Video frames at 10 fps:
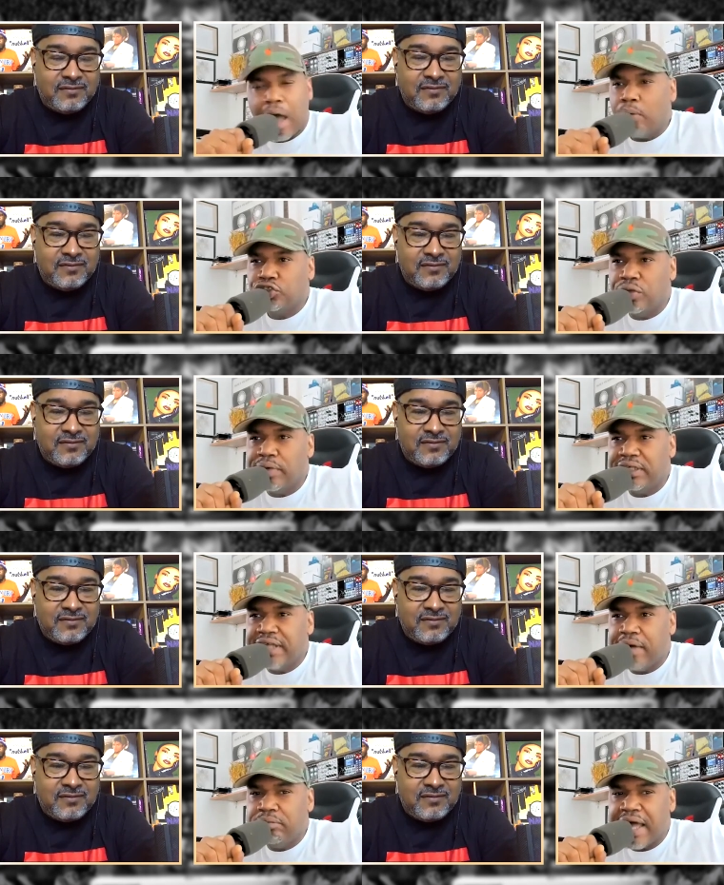Speaker 1: I want you to meet
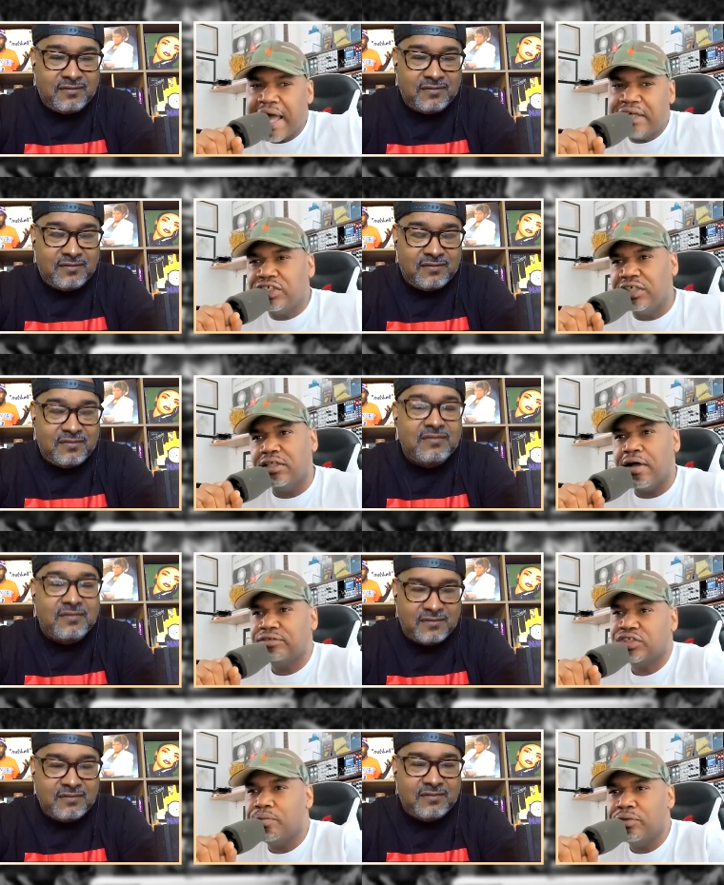Dame Dash. He
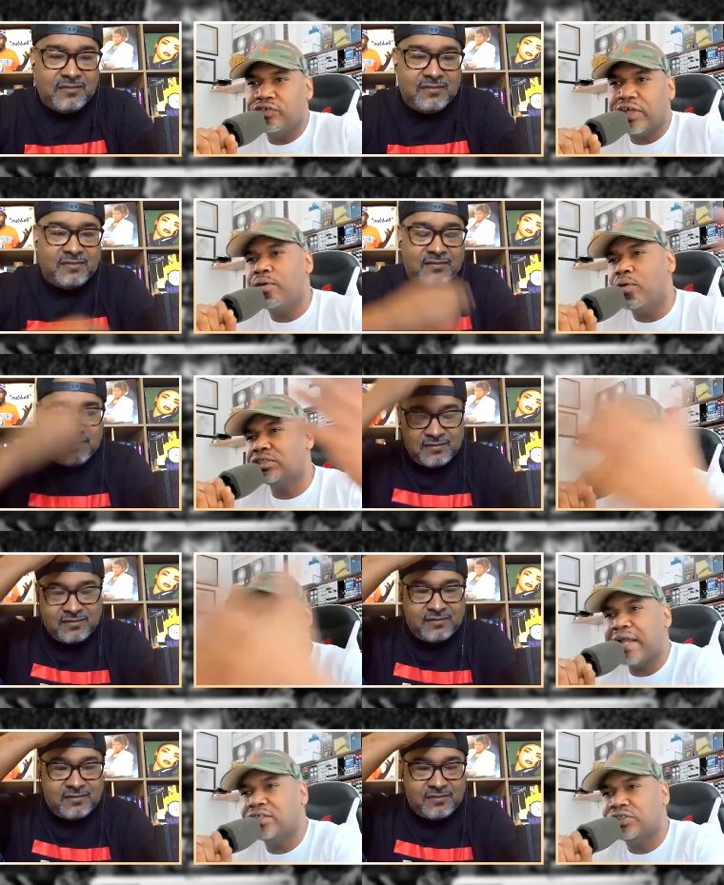loves your music. He wants to
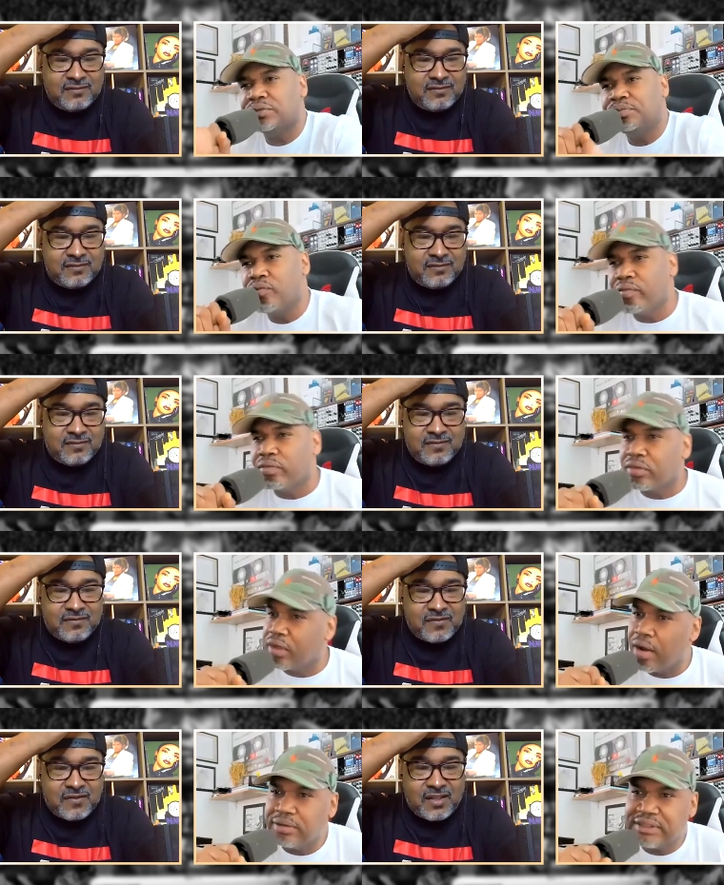manage you."
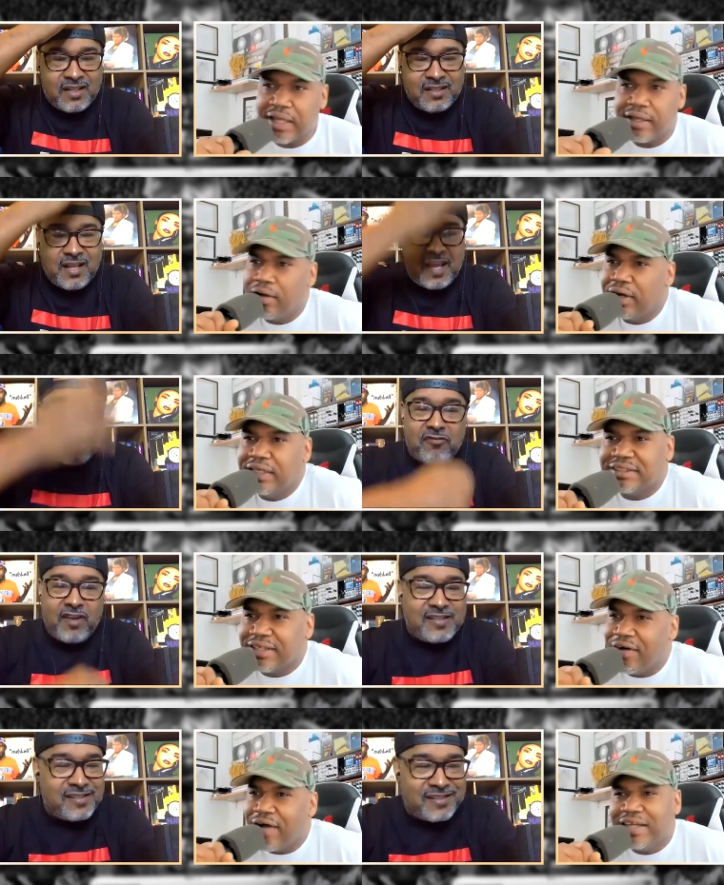And I was like, "Yo, let's and
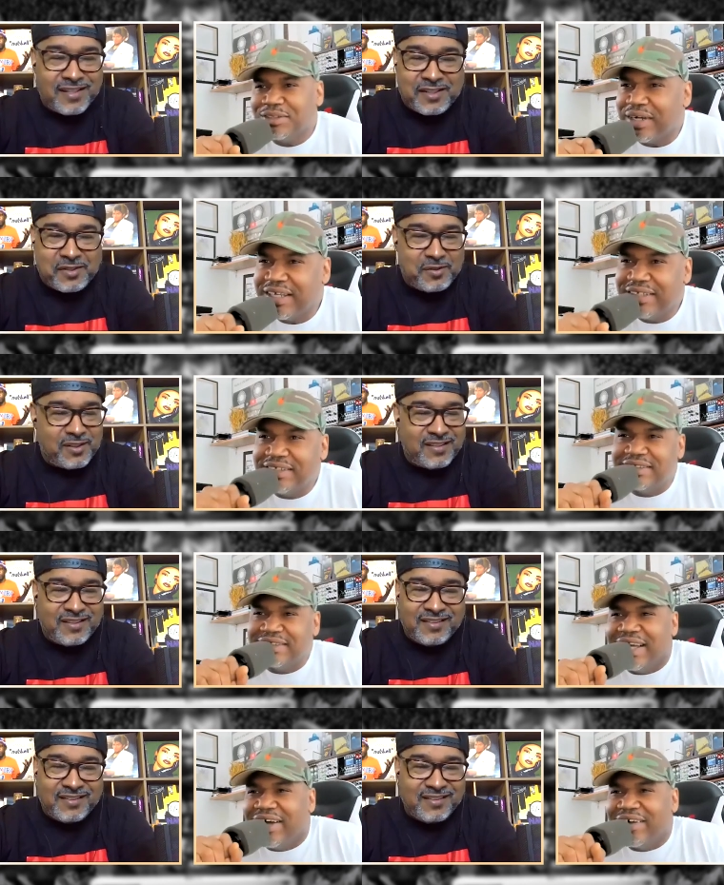go. I just want to get this
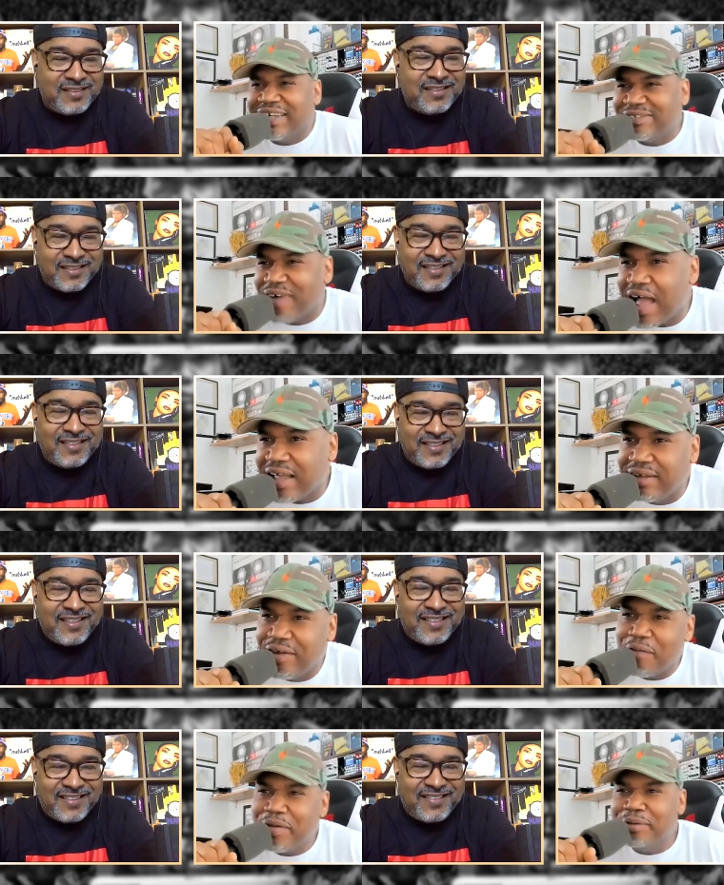deal.
Speaker 2: Let's rock." You know
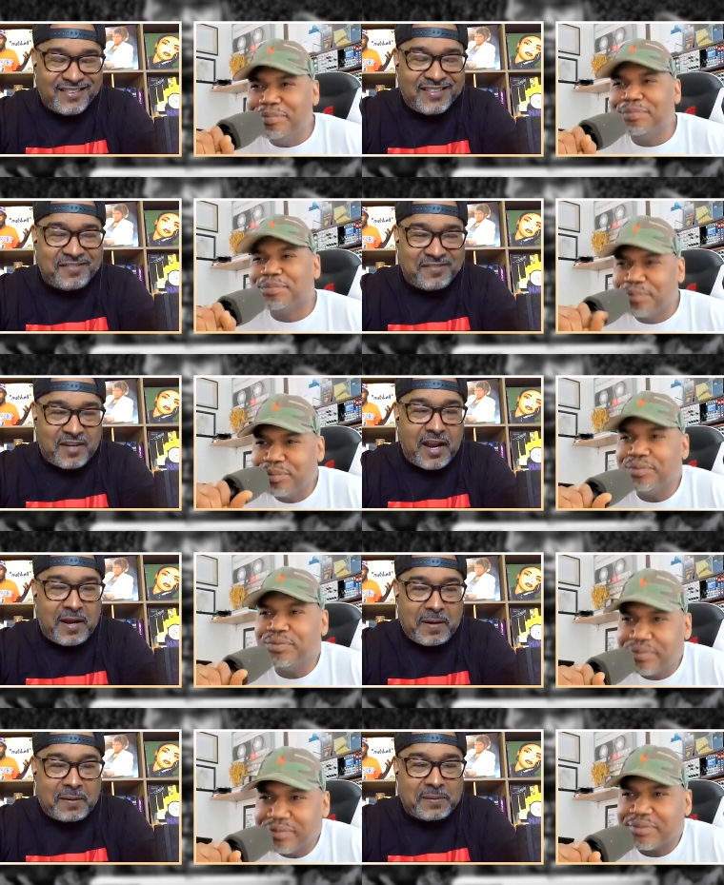what I mean?
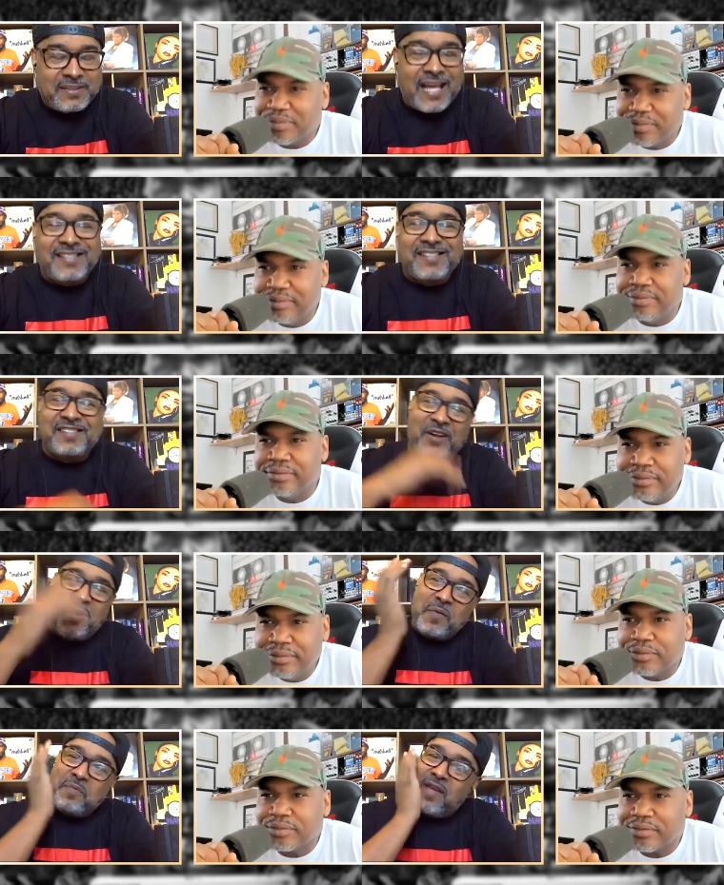Right. Mm-hmm. That's
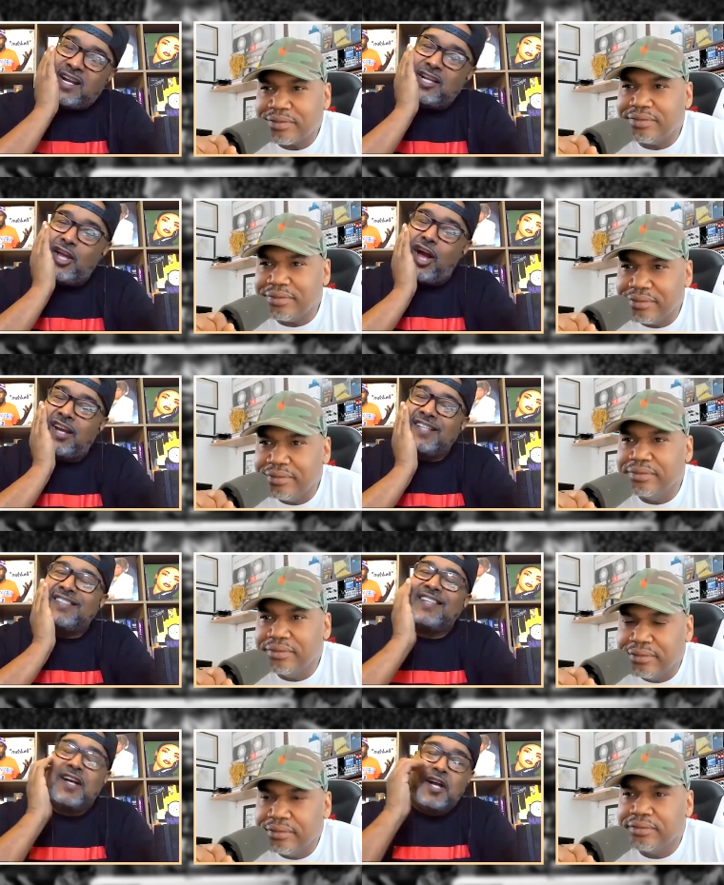dope, man. Clark
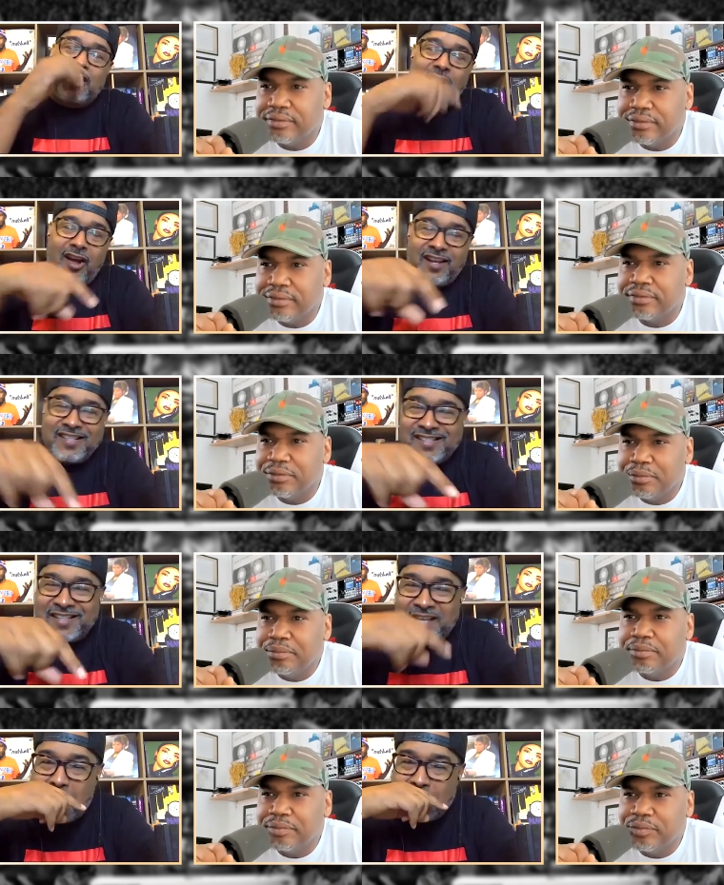is Clark
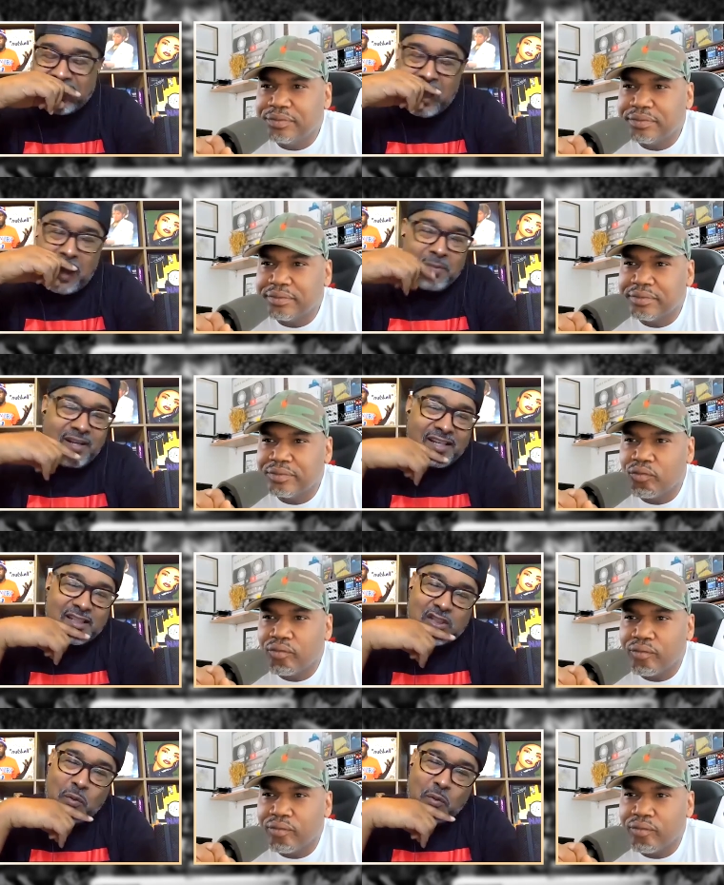is the common denominator in